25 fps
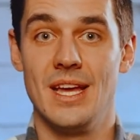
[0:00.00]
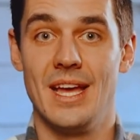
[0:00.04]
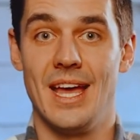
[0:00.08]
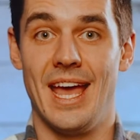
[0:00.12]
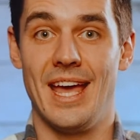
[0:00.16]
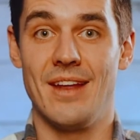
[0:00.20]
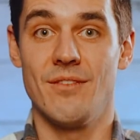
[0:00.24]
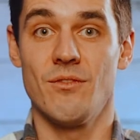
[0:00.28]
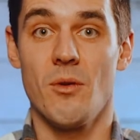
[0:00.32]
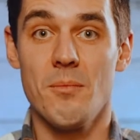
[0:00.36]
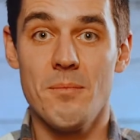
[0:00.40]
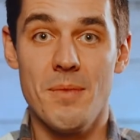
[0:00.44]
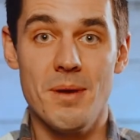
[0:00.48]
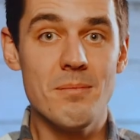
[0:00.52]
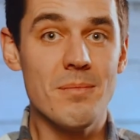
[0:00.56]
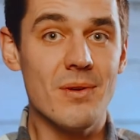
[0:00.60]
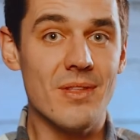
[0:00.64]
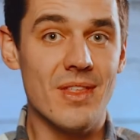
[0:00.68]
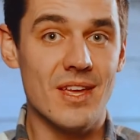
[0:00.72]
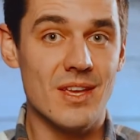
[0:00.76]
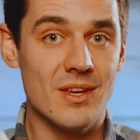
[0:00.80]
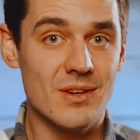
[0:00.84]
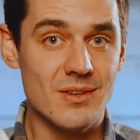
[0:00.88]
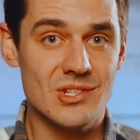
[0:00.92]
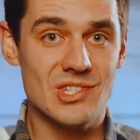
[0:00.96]
And remember
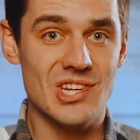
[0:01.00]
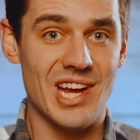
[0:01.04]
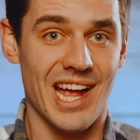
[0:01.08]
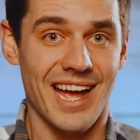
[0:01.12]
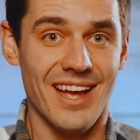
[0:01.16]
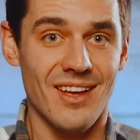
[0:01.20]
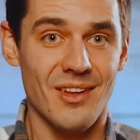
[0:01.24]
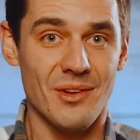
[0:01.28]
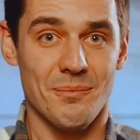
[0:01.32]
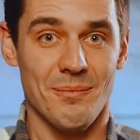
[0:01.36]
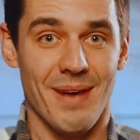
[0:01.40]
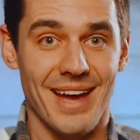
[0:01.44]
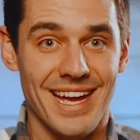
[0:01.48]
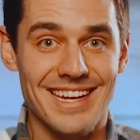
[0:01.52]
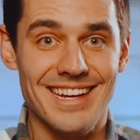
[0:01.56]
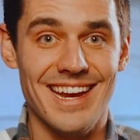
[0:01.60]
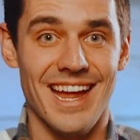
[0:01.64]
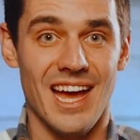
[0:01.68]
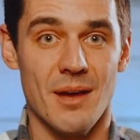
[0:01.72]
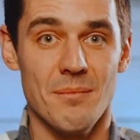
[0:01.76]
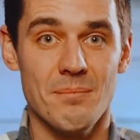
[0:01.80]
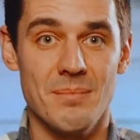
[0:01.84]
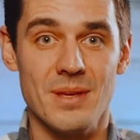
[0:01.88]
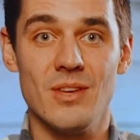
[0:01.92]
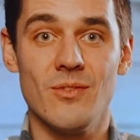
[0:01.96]
that your child might
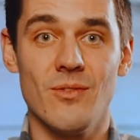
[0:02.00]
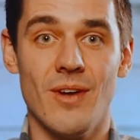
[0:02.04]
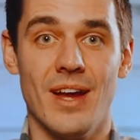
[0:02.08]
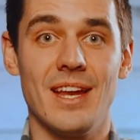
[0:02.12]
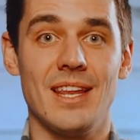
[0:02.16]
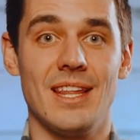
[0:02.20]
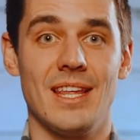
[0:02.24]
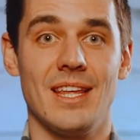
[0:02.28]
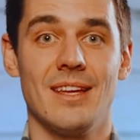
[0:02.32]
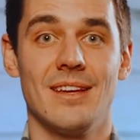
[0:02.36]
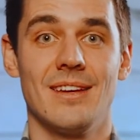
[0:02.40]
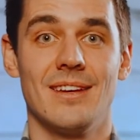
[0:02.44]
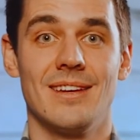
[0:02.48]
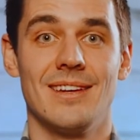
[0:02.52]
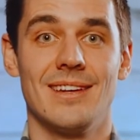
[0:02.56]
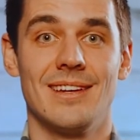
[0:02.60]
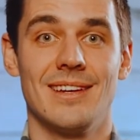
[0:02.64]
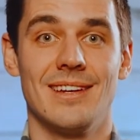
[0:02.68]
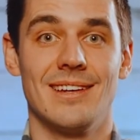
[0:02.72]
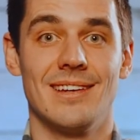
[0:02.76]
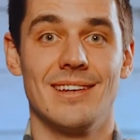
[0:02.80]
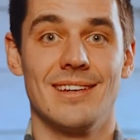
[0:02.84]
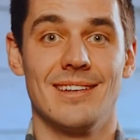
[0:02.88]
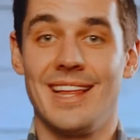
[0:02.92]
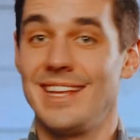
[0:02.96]
not be ready.
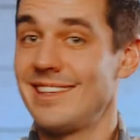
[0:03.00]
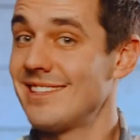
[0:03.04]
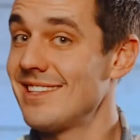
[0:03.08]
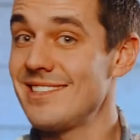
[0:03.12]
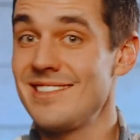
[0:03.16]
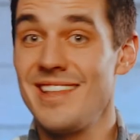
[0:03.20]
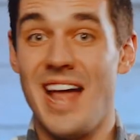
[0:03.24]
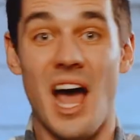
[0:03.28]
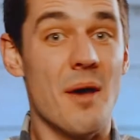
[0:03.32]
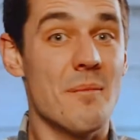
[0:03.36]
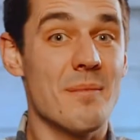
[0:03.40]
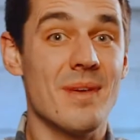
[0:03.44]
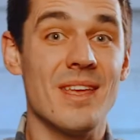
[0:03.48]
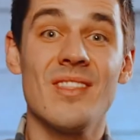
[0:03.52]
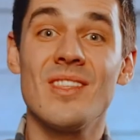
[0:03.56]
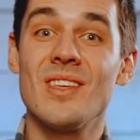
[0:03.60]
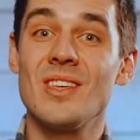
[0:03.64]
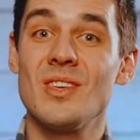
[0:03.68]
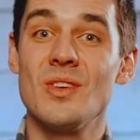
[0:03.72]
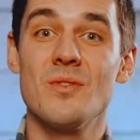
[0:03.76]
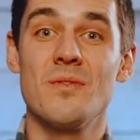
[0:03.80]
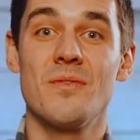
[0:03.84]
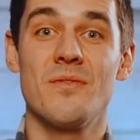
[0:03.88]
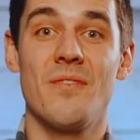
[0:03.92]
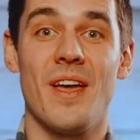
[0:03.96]
That does not mean that
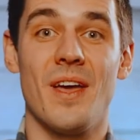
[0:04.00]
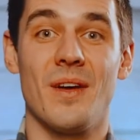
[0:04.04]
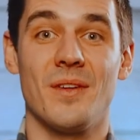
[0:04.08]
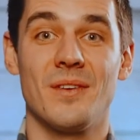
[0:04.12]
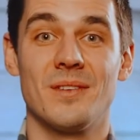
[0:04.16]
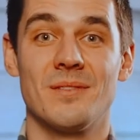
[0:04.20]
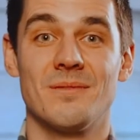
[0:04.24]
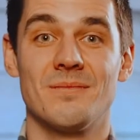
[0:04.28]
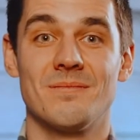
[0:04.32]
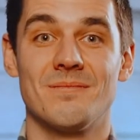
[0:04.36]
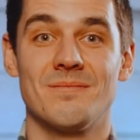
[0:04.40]
you failed.